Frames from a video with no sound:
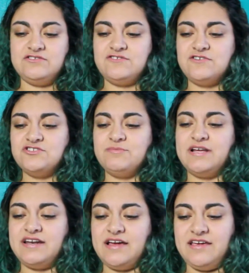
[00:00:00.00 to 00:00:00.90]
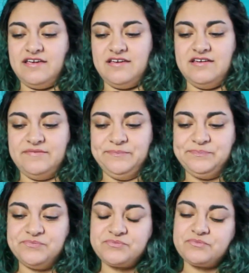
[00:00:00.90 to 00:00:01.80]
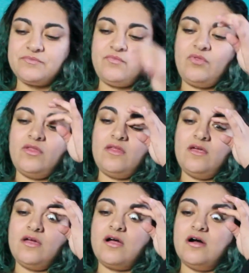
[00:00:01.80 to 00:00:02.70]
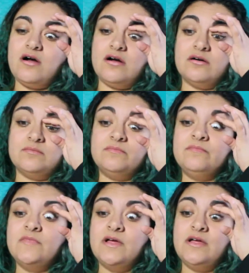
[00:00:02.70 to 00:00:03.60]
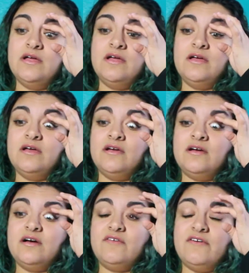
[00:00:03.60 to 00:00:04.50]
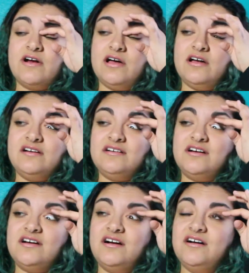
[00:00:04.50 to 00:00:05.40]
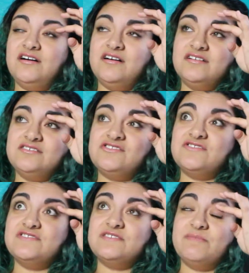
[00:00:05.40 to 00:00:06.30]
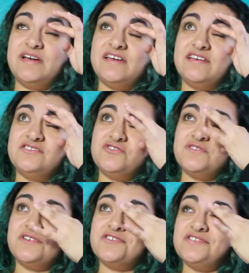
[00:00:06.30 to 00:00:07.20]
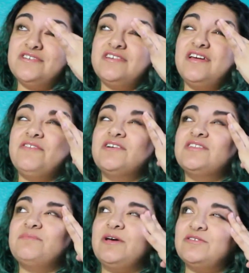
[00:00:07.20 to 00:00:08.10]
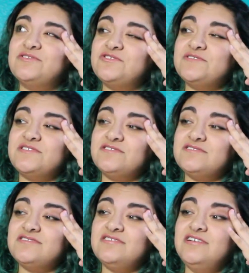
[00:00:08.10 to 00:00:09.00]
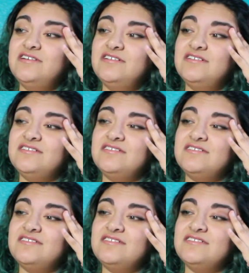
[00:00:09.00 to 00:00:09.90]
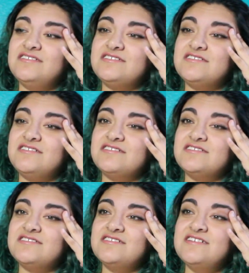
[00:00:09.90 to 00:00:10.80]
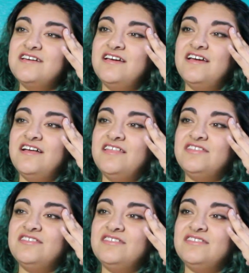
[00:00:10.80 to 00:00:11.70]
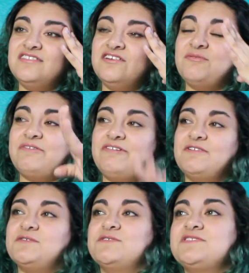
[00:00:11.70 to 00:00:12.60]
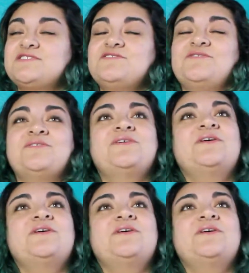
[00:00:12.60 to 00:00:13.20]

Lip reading: Drill Sergeant McKnight, I forgot, she was my drill sergeant. I forgot the male drill sergeant. Sucks. They're my favorite ones too.